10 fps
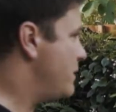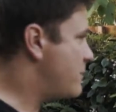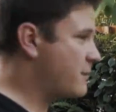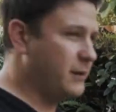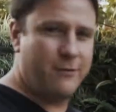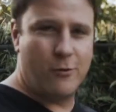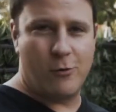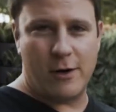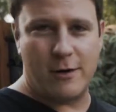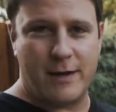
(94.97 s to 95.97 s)
This is a living
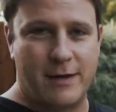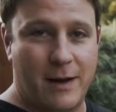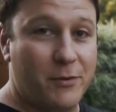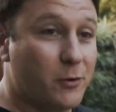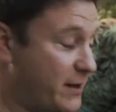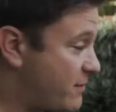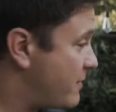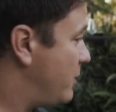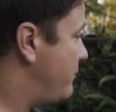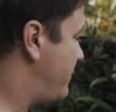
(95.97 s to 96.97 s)
wall that I built
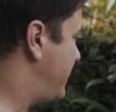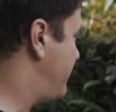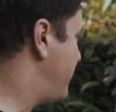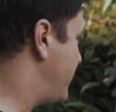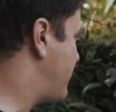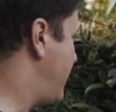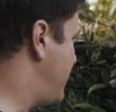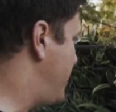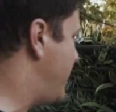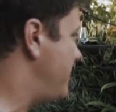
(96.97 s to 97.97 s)
myself, and I'm very excited
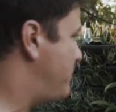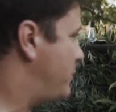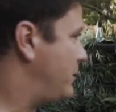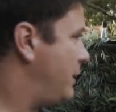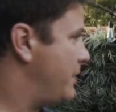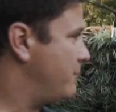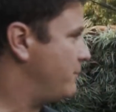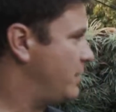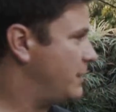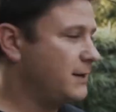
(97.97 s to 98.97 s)
about it. Put a lot
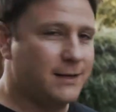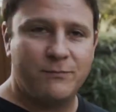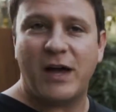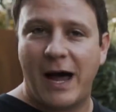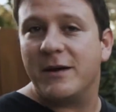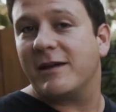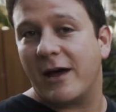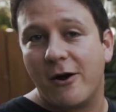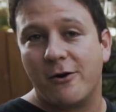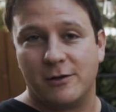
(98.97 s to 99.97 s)
of time and
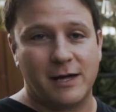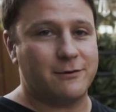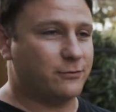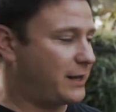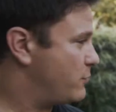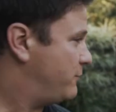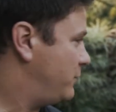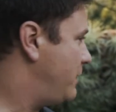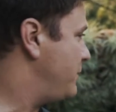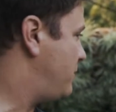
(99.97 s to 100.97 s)
care, a lot of labor of
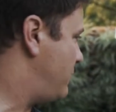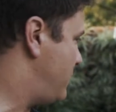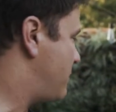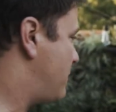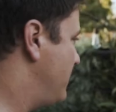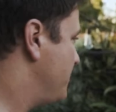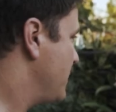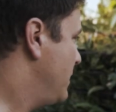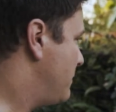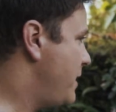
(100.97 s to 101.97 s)
love into this.
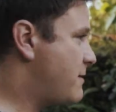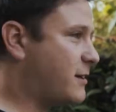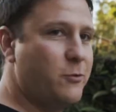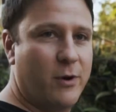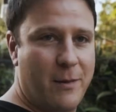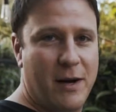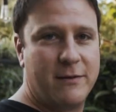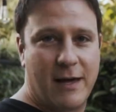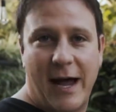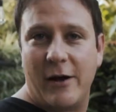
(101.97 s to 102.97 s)
Basically, when I
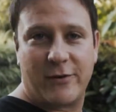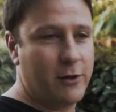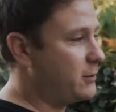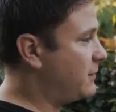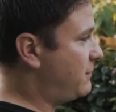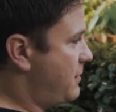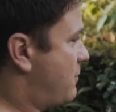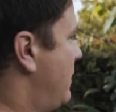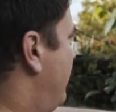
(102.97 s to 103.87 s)
bought the house, I looked at this